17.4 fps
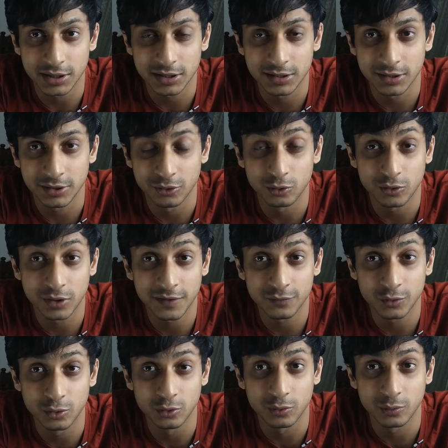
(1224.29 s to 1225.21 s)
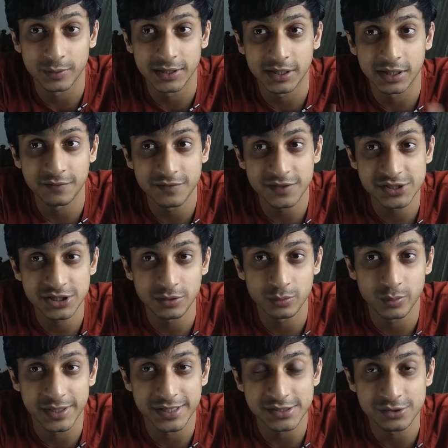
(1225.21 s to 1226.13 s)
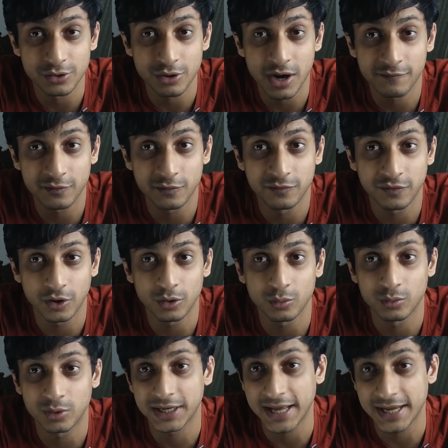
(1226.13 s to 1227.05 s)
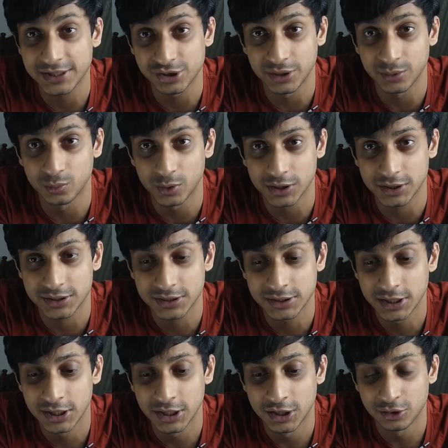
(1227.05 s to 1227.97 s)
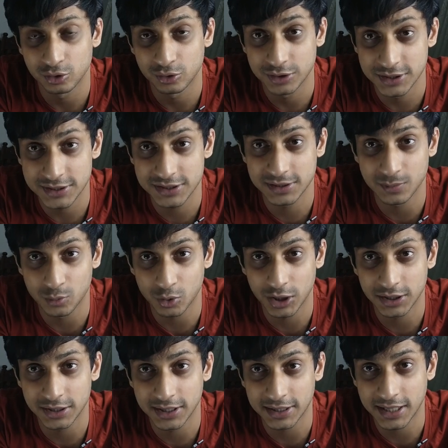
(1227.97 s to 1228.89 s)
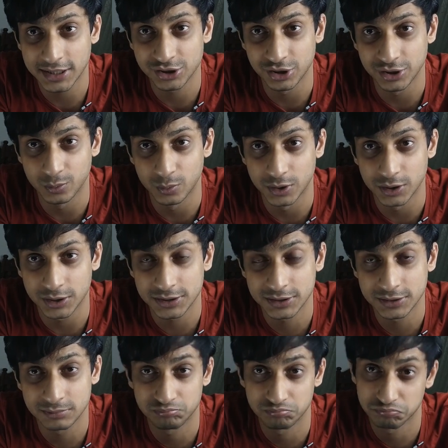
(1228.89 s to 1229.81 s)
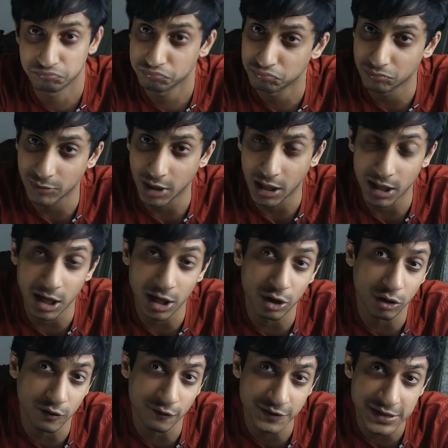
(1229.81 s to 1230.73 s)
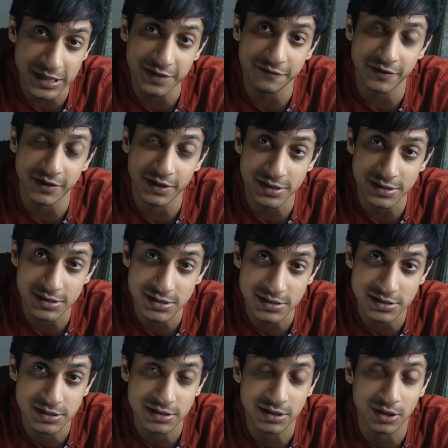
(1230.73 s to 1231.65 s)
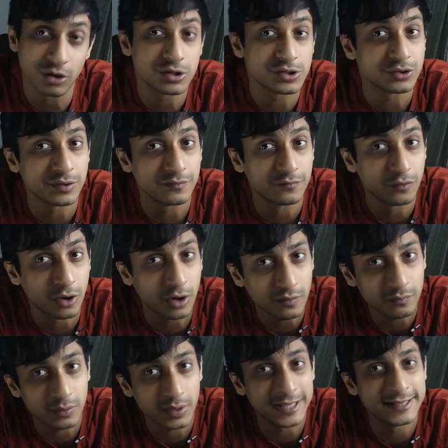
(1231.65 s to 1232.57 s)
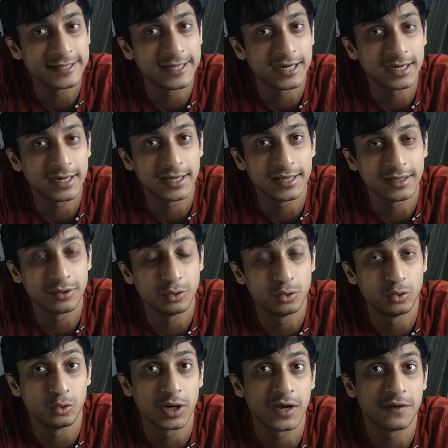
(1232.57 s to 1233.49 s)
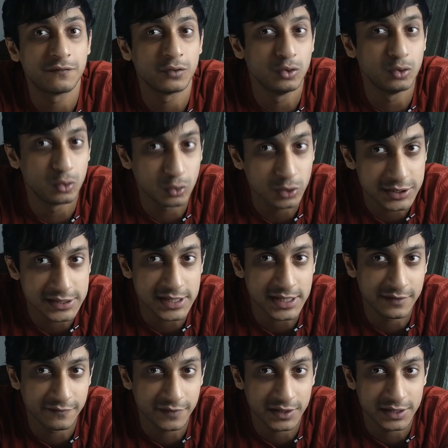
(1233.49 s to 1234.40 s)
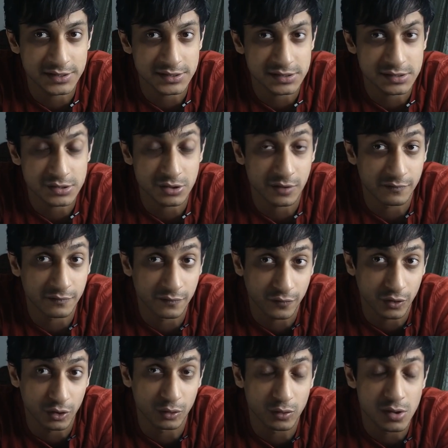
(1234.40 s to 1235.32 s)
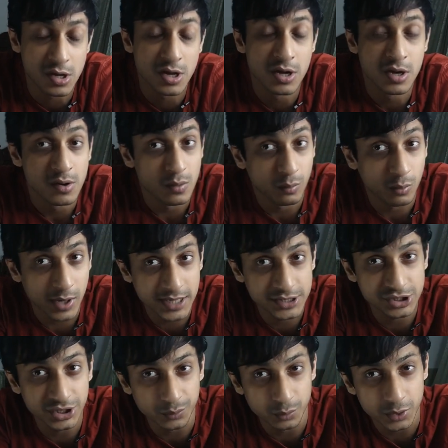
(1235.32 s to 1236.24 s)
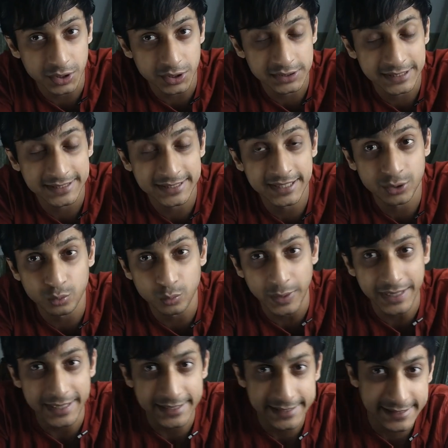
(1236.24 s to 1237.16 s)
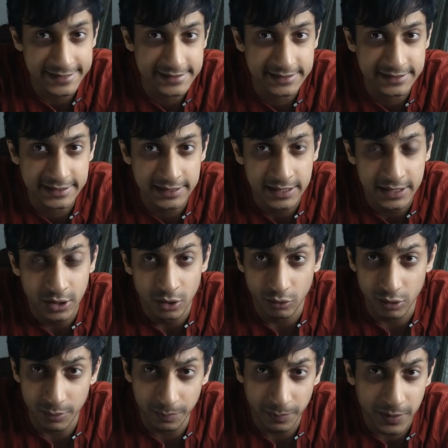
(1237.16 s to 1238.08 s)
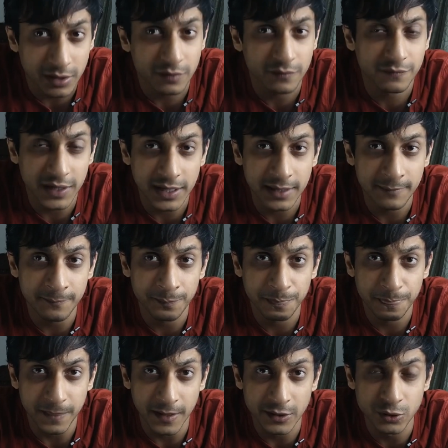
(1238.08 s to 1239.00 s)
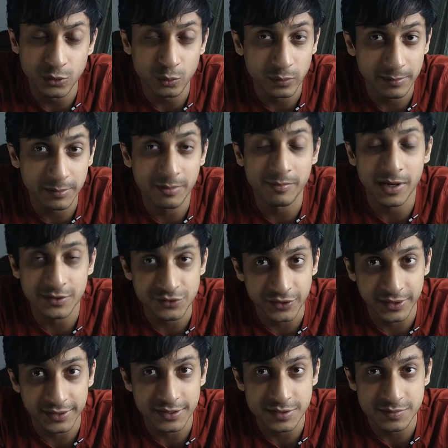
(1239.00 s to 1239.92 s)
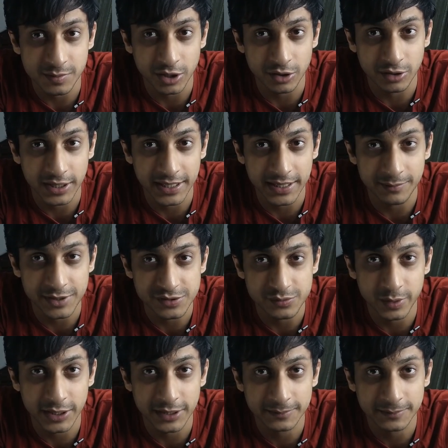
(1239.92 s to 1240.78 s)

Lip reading: You don't have to go with the conventional ways. You have to follow what actually works. So this is a model that actually works. A lot of scientific reasons also involved in that. Like, you don't have to know the scientific reasons. You have to follow what actually works, and then tweak and test for a period of time. You will be mastering this particular game as well.